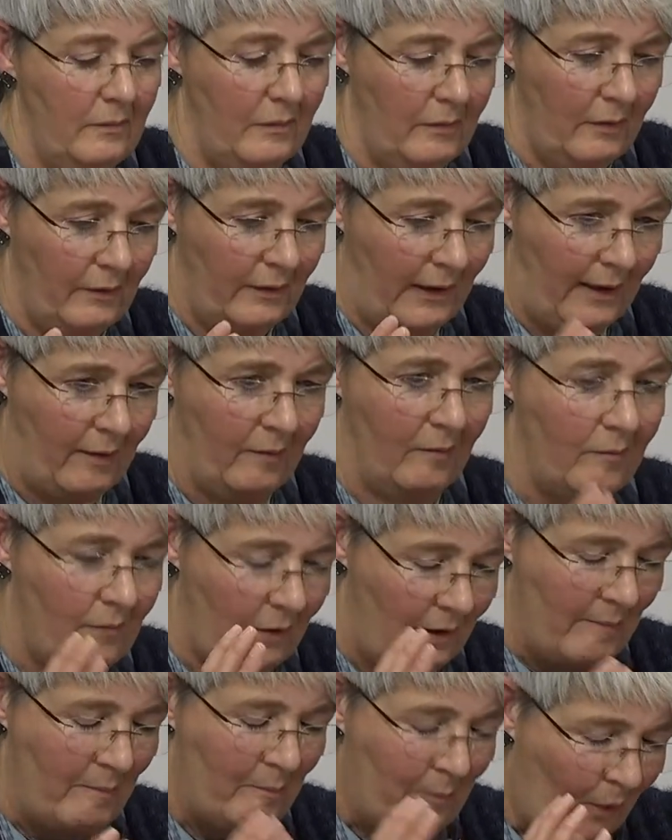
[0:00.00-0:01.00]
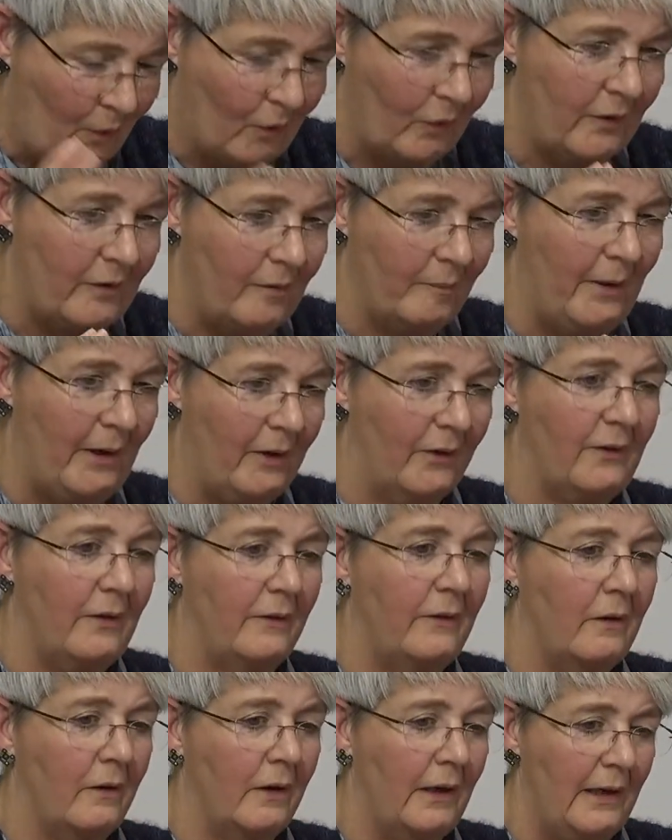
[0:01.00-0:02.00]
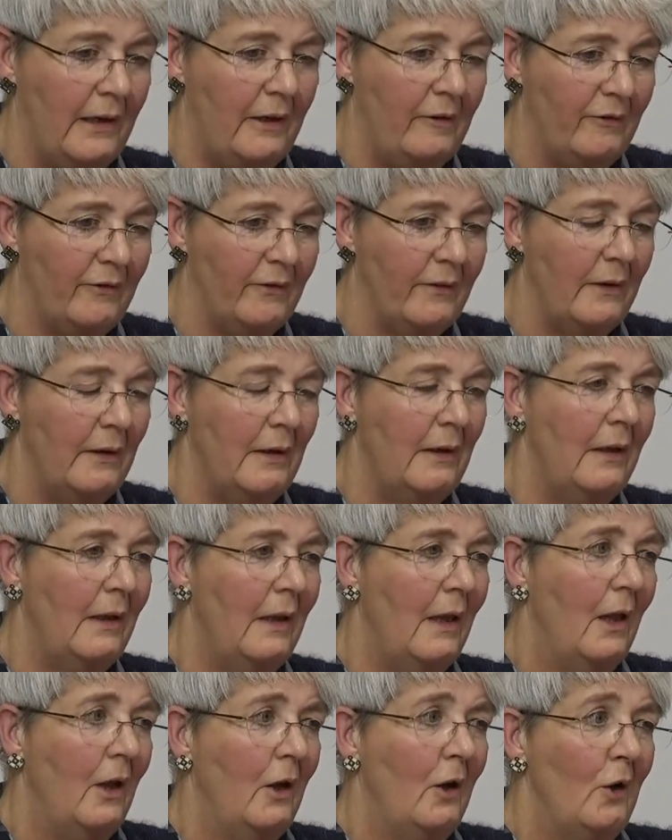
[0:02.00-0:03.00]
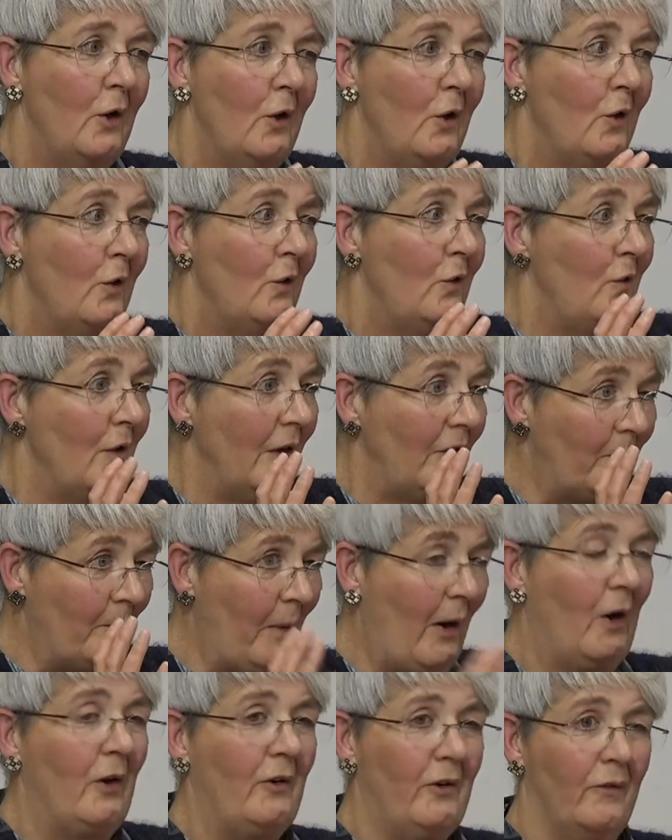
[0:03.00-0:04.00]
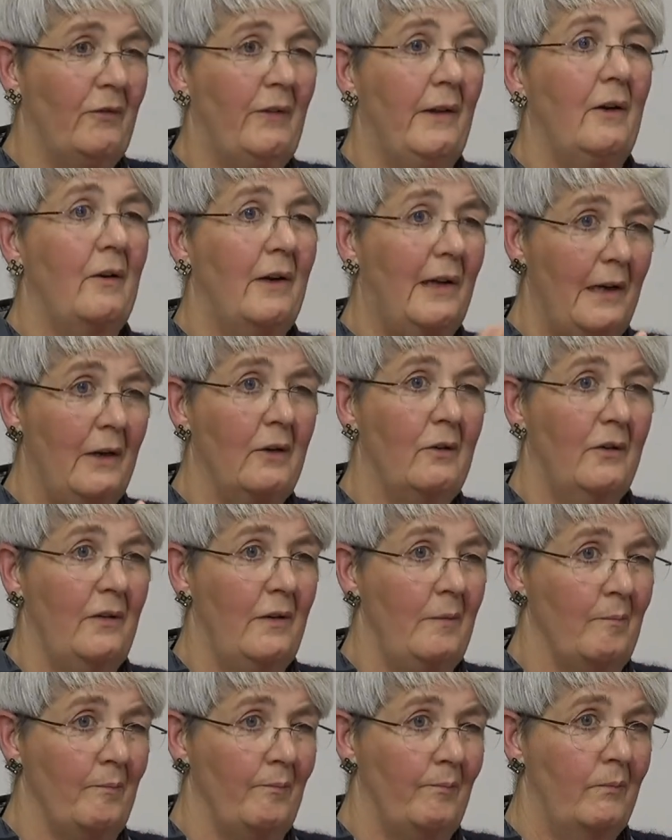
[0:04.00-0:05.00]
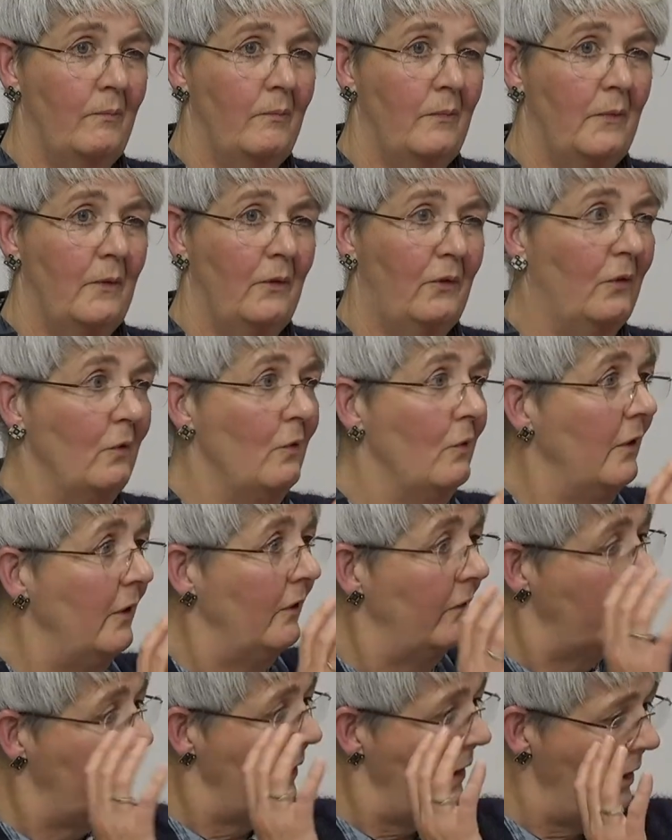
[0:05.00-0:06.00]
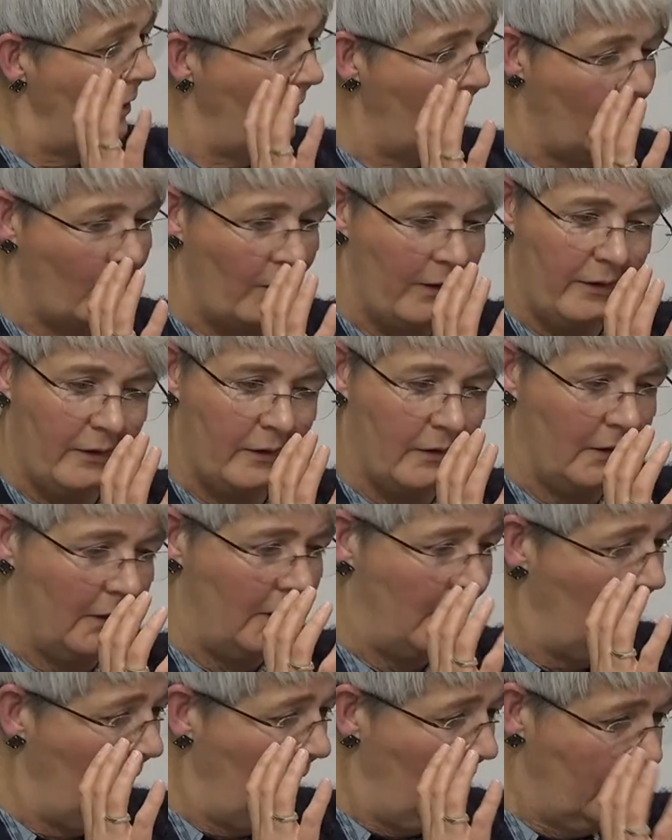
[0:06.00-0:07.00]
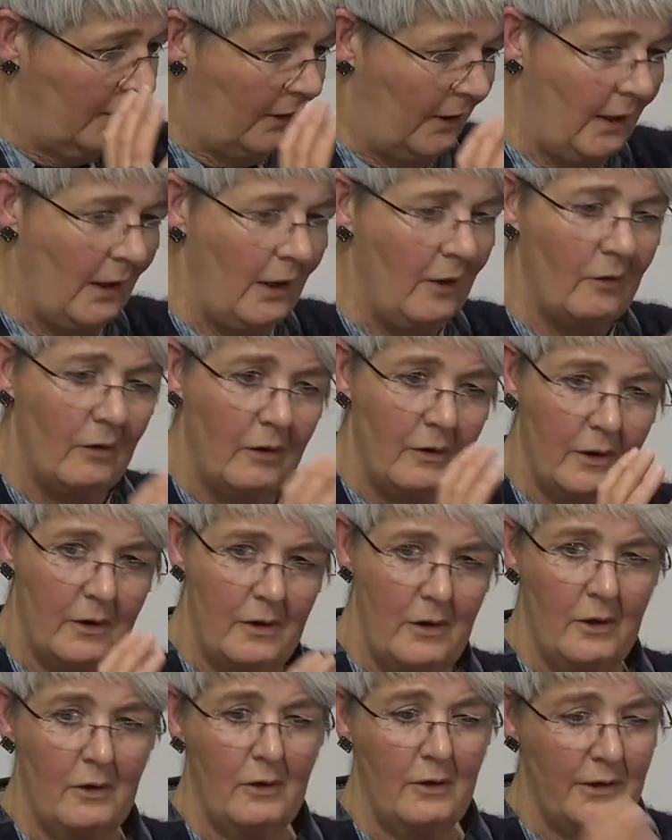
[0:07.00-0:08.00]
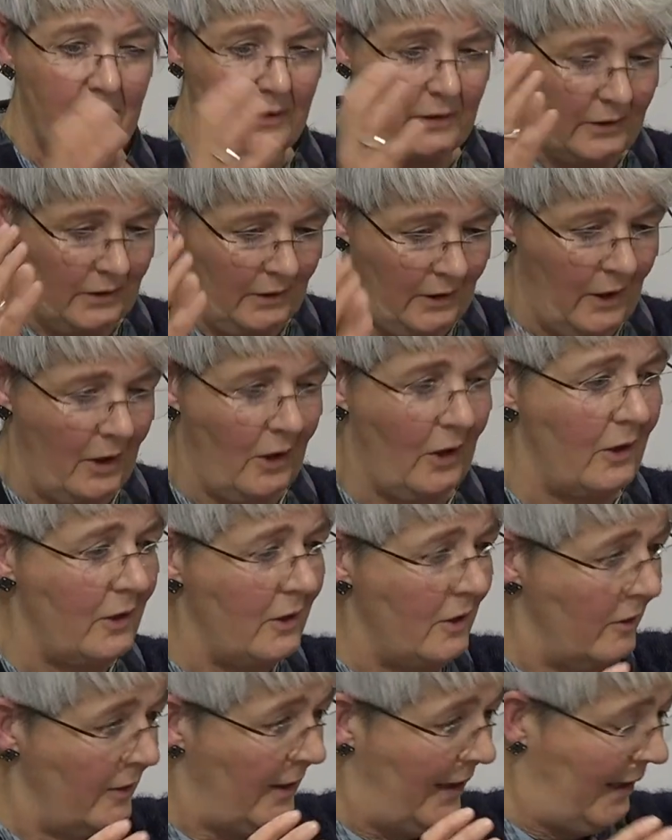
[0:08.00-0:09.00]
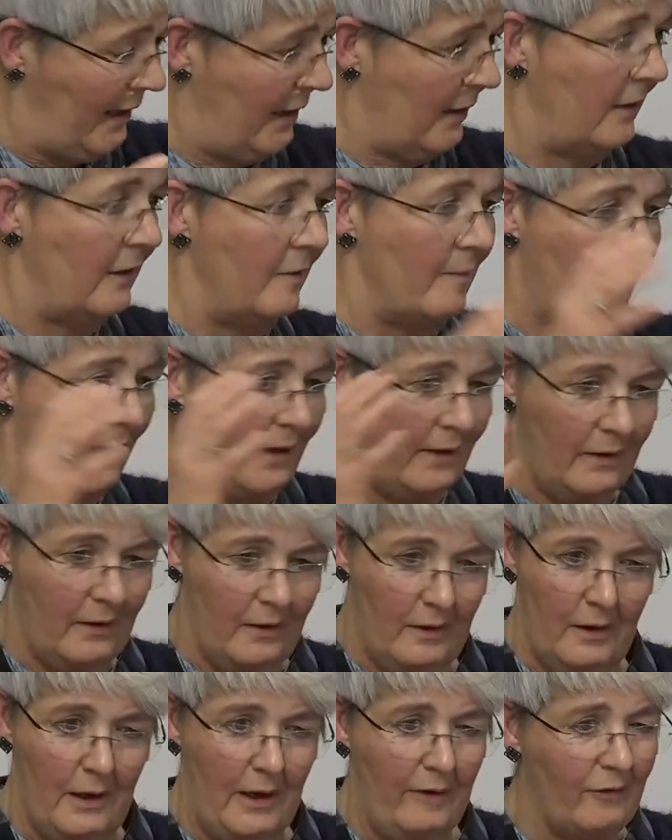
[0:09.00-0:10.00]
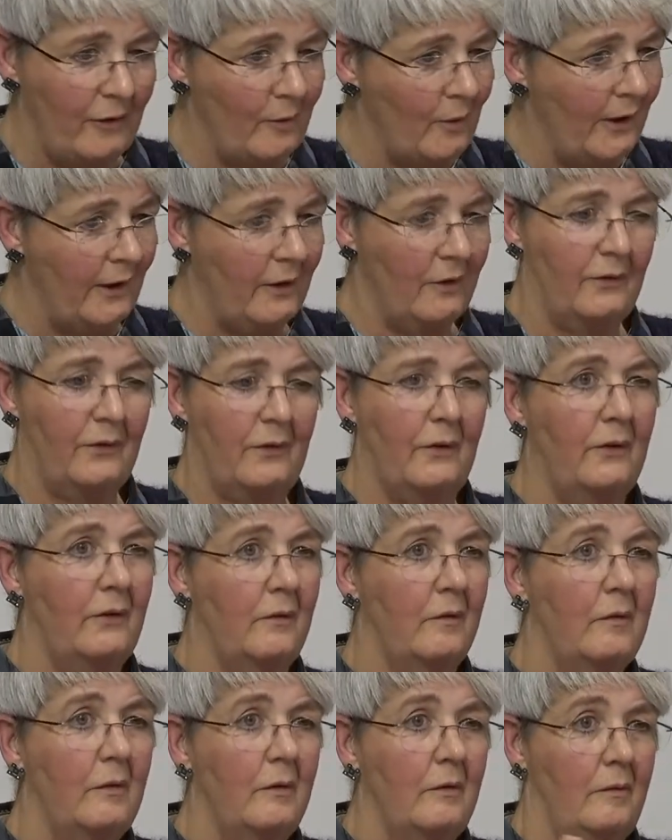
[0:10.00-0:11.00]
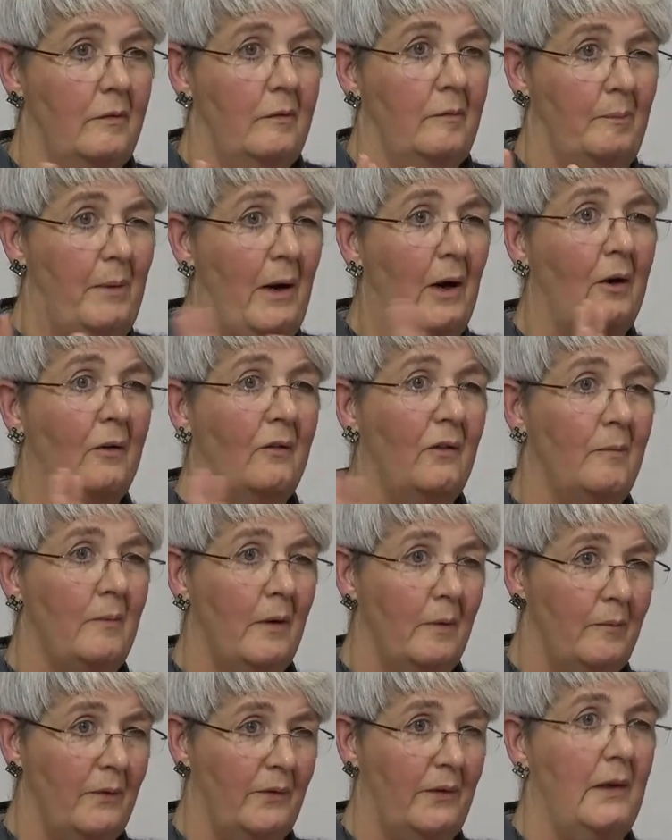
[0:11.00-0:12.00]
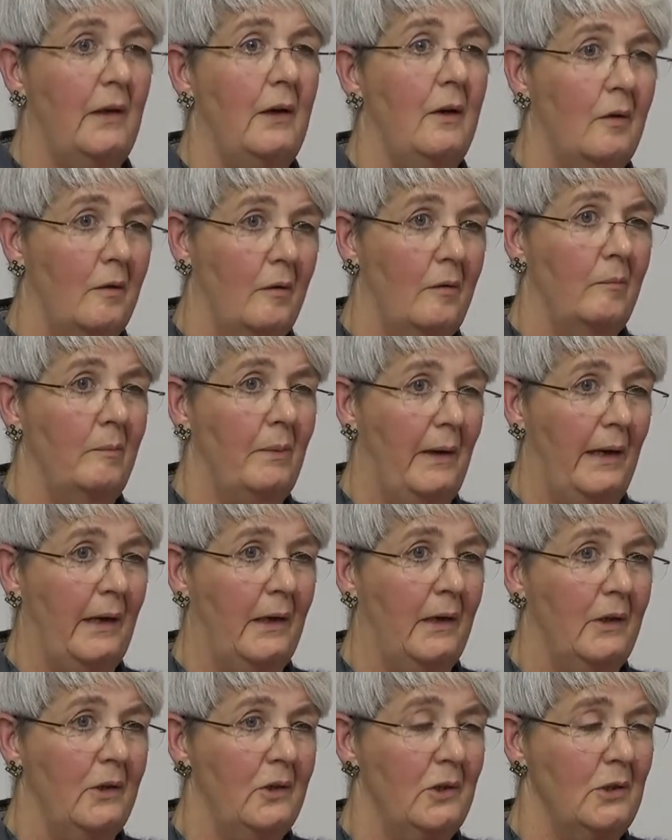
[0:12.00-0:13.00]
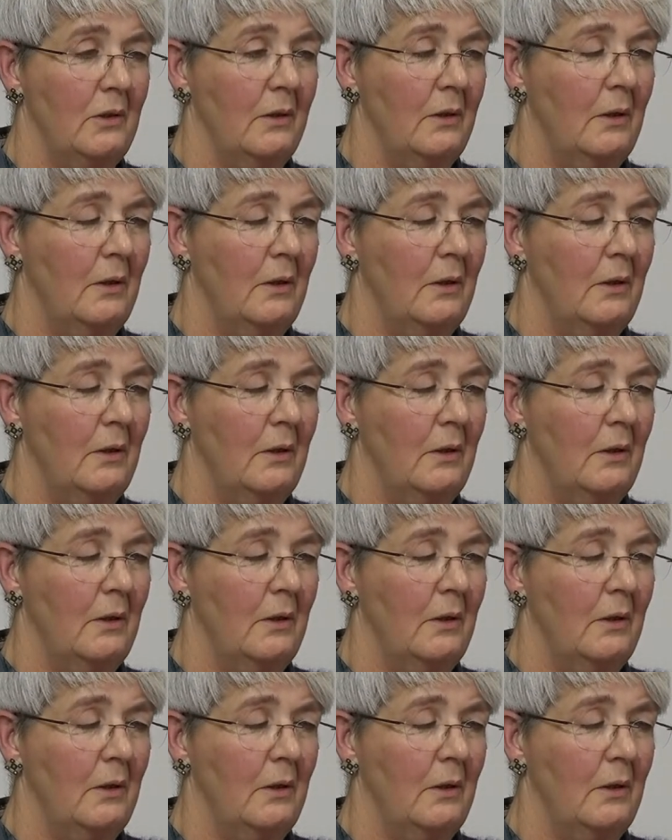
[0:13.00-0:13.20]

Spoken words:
that important person in their life who is part of their care team. So it's there with the carer, the nurse, the gardener, the handyman, everyone else that's part of Mum's care package.